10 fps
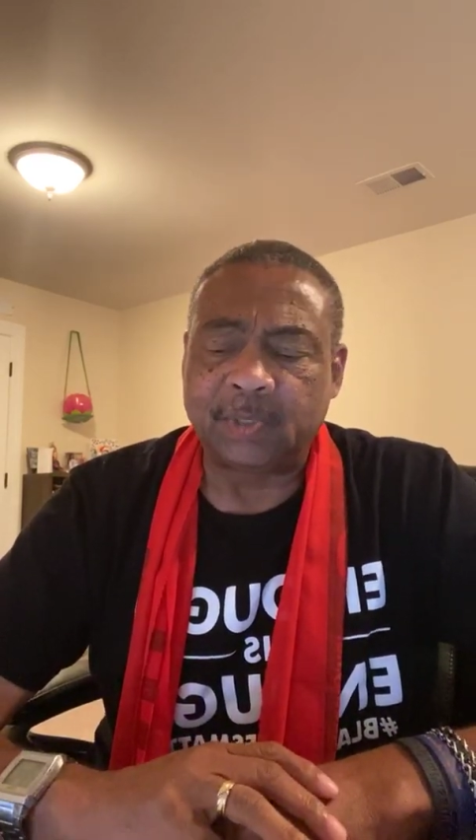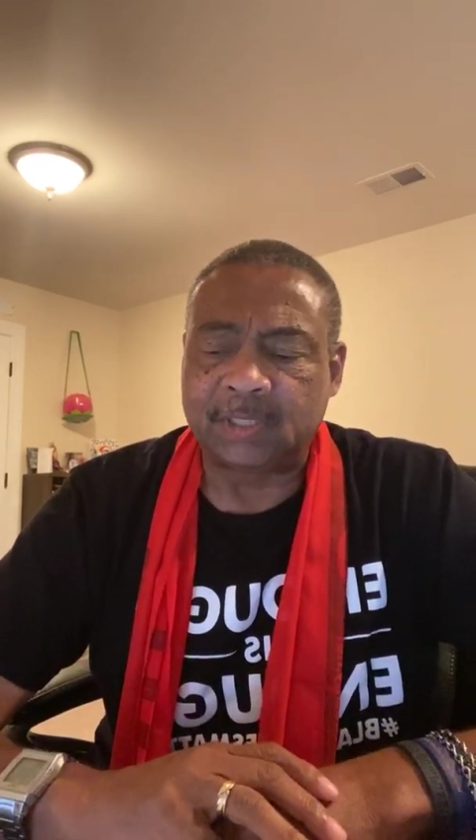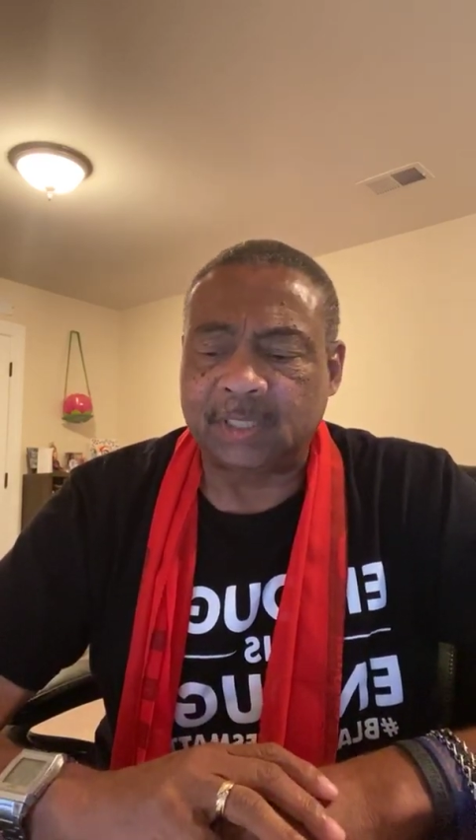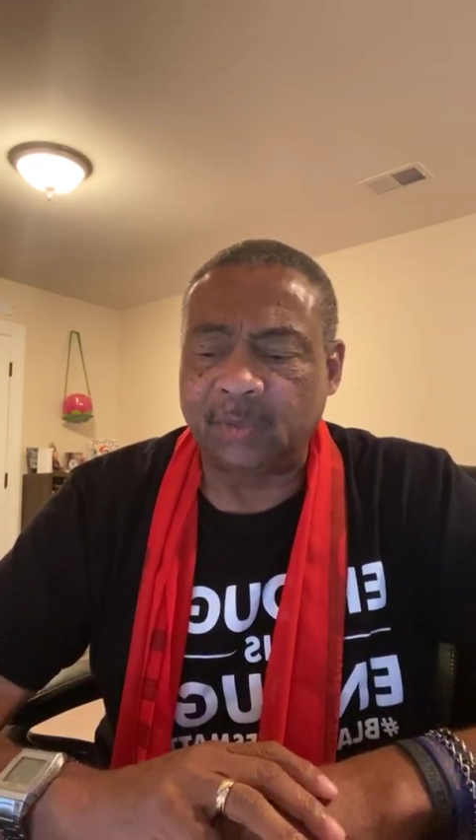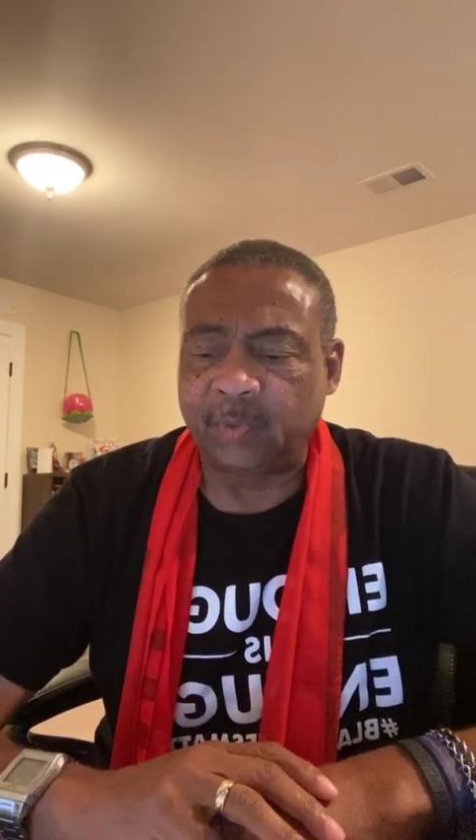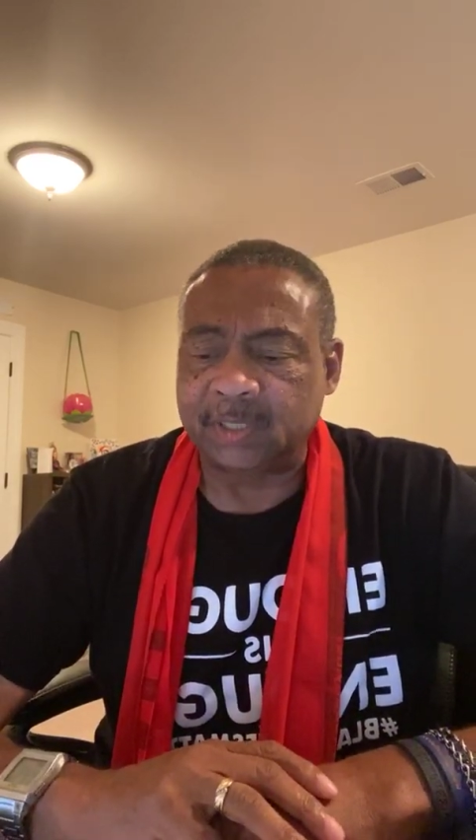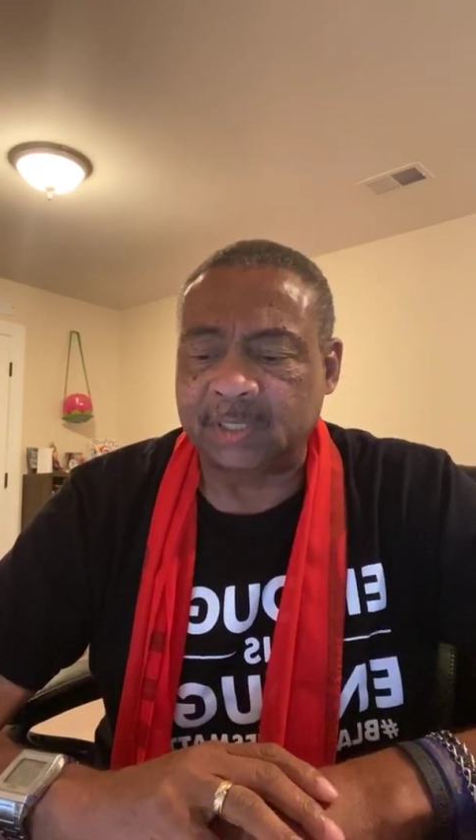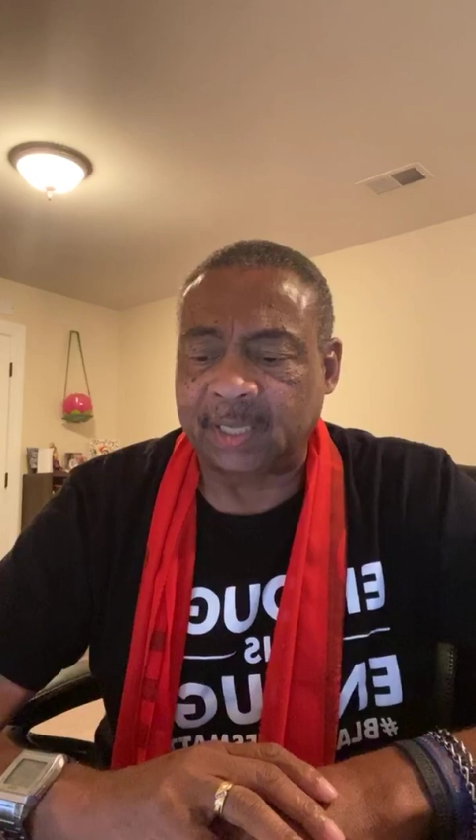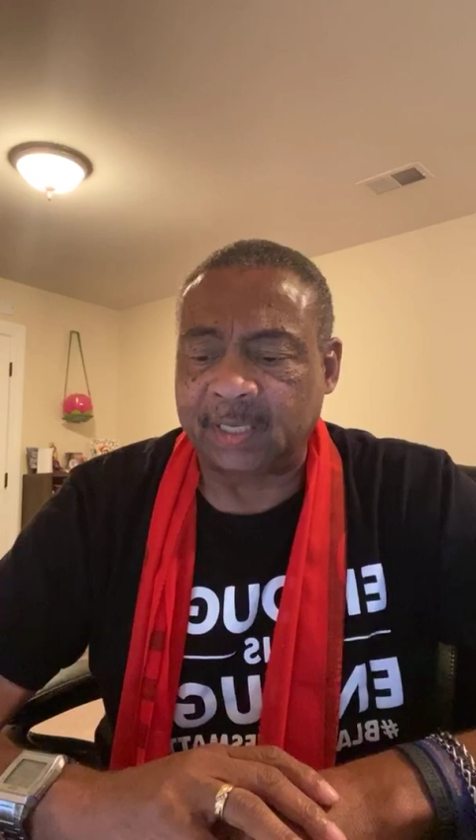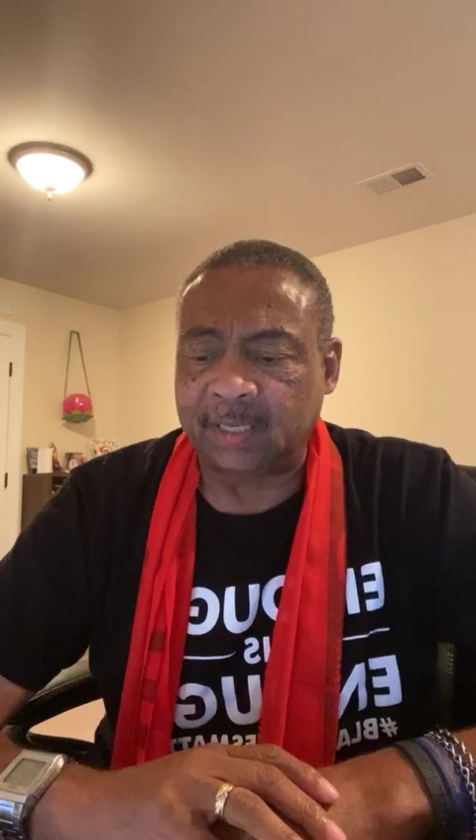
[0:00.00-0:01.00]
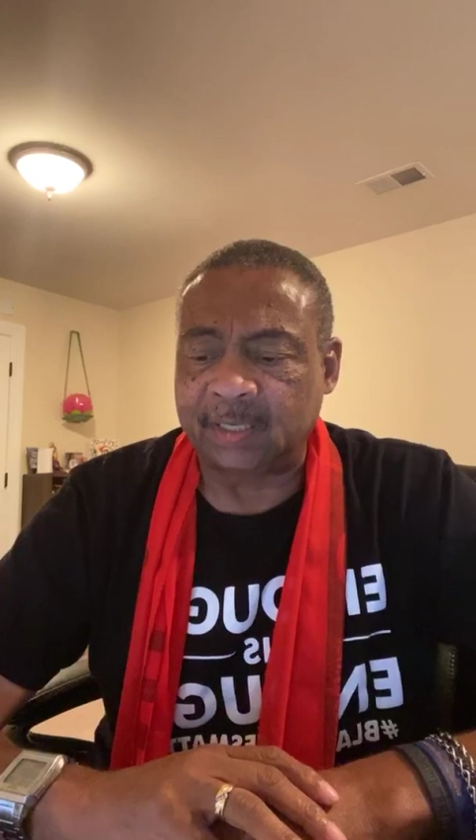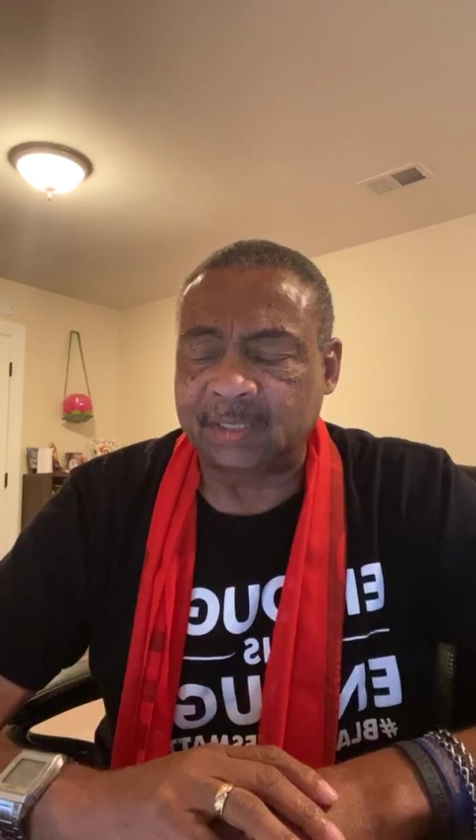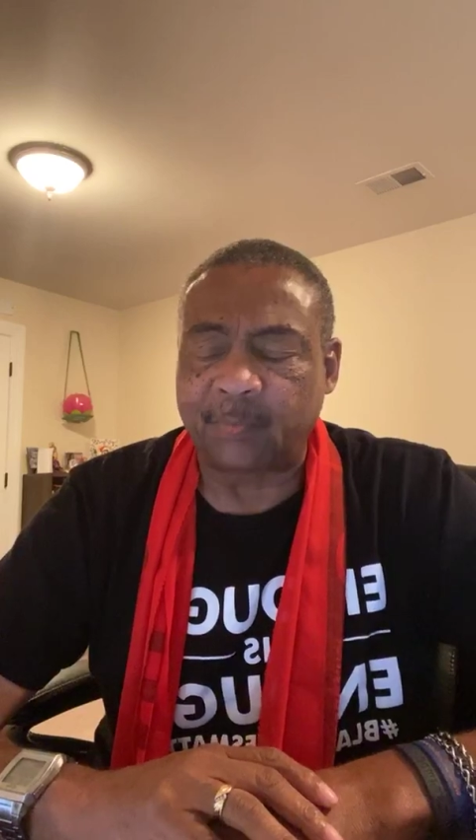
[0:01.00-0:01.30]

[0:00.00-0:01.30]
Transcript: she wished that this